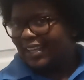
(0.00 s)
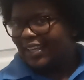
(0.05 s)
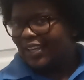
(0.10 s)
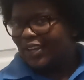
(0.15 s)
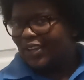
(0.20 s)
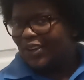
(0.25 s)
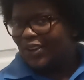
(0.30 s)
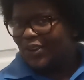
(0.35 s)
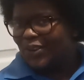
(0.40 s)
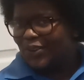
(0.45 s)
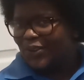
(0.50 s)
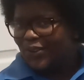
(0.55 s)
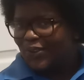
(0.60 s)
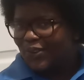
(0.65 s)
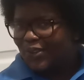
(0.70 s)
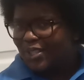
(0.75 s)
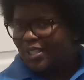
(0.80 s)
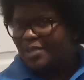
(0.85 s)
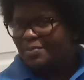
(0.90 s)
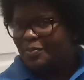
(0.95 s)
you know
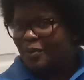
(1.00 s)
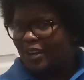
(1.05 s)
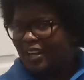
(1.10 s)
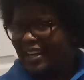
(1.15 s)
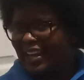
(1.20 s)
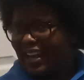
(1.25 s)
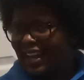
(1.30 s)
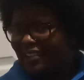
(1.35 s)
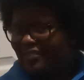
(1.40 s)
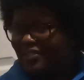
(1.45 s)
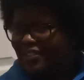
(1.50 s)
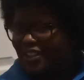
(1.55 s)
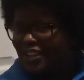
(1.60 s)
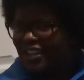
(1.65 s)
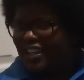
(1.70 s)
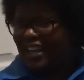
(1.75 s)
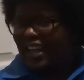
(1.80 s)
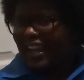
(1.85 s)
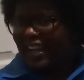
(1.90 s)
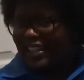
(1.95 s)
spread love,
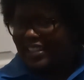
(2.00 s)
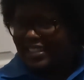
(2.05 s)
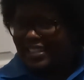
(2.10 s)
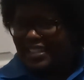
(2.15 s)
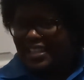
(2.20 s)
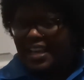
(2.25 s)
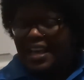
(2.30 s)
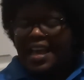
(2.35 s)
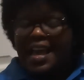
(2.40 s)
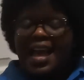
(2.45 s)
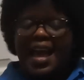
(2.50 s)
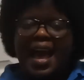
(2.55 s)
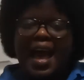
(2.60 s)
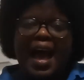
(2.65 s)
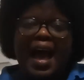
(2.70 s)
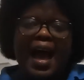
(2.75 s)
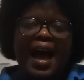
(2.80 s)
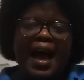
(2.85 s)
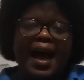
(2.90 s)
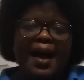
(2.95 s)
not hate.
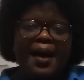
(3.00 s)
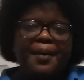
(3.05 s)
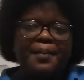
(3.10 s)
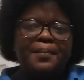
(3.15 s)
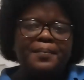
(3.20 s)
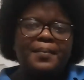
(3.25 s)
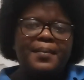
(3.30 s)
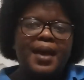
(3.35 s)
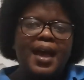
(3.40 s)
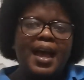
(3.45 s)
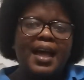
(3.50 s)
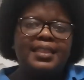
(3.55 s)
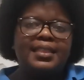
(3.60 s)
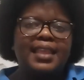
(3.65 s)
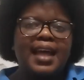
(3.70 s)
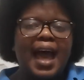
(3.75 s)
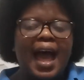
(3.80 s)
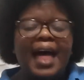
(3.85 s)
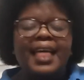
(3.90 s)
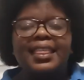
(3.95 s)
And
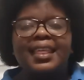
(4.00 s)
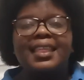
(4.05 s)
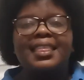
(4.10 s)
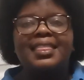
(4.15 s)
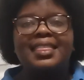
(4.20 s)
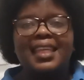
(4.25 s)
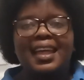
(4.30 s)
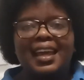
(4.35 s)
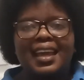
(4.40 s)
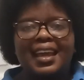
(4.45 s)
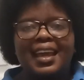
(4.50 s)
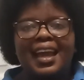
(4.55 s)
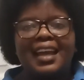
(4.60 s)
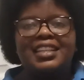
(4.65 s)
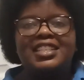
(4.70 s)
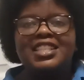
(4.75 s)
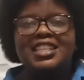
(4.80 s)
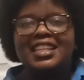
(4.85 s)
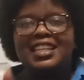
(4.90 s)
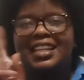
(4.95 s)
the other thing
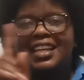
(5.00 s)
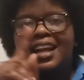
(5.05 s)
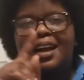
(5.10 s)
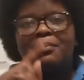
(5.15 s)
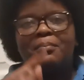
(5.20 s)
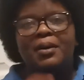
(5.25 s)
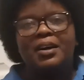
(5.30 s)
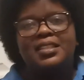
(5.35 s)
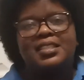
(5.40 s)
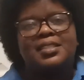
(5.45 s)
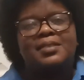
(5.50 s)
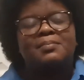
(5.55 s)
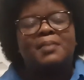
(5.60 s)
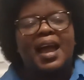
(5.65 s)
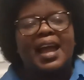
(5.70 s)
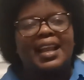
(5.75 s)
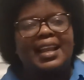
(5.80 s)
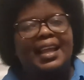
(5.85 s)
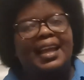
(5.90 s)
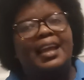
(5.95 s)
actually about
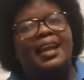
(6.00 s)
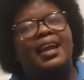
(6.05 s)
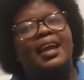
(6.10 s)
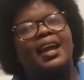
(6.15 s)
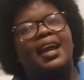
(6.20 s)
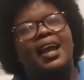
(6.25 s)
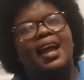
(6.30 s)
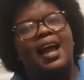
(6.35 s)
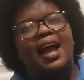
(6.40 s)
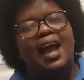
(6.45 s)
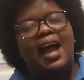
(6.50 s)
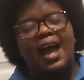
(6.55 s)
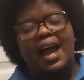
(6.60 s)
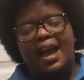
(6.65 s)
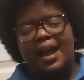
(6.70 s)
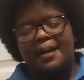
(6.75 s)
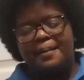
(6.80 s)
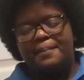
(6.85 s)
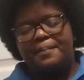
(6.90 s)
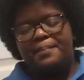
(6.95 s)
smiling,
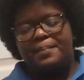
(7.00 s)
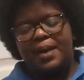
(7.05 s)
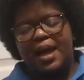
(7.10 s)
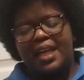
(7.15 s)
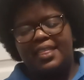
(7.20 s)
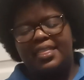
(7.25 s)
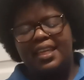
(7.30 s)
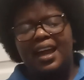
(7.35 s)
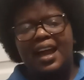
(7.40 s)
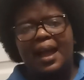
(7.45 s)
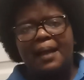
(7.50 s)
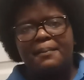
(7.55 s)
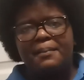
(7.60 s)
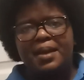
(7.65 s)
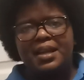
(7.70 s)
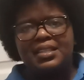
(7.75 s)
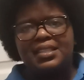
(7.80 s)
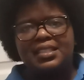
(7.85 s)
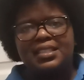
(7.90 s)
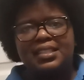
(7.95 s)
I think I
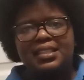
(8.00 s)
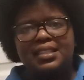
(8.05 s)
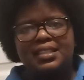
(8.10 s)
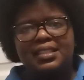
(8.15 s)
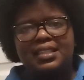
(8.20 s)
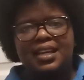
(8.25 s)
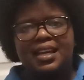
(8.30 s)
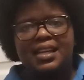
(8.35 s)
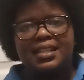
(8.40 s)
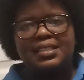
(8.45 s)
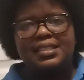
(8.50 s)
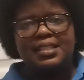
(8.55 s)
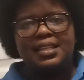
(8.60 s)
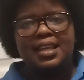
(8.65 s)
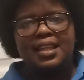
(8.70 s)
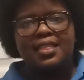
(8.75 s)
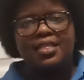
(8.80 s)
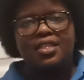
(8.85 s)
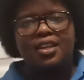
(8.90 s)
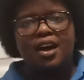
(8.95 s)
mentioned it
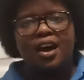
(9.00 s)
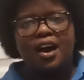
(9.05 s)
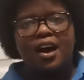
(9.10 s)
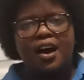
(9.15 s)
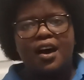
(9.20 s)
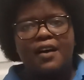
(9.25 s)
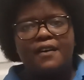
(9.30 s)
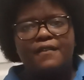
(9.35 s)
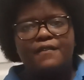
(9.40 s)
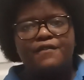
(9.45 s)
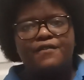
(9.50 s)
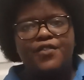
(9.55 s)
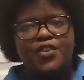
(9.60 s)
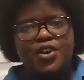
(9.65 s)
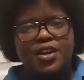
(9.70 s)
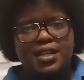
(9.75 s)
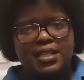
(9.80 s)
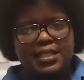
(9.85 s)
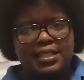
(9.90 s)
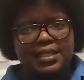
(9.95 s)
in the
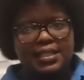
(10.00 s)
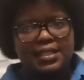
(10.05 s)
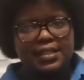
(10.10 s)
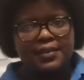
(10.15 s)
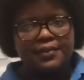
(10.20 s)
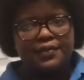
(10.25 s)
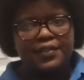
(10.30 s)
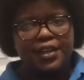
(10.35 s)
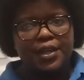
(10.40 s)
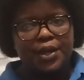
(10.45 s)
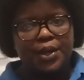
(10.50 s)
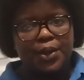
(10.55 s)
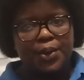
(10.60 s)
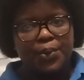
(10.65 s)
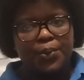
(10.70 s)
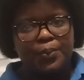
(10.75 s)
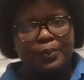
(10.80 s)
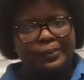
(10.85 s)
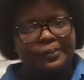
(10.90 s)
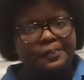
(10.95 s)
first
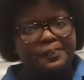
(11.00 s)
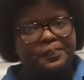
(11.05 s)
video,